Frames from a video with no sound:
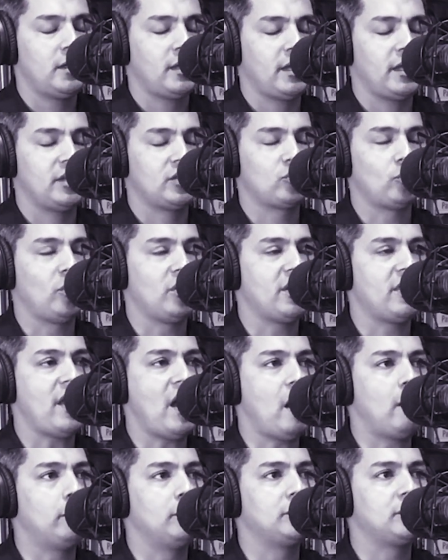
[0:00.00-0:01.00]
it's one of the
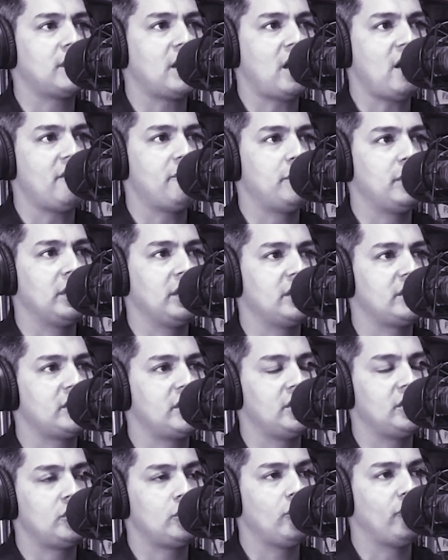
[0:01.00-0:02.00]
albums that I've been
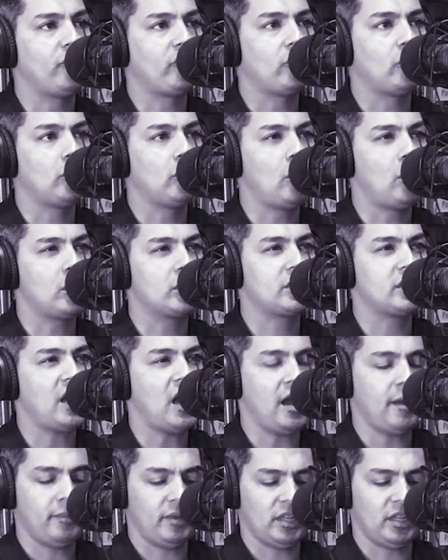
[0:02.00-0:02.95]
listening to for a long time.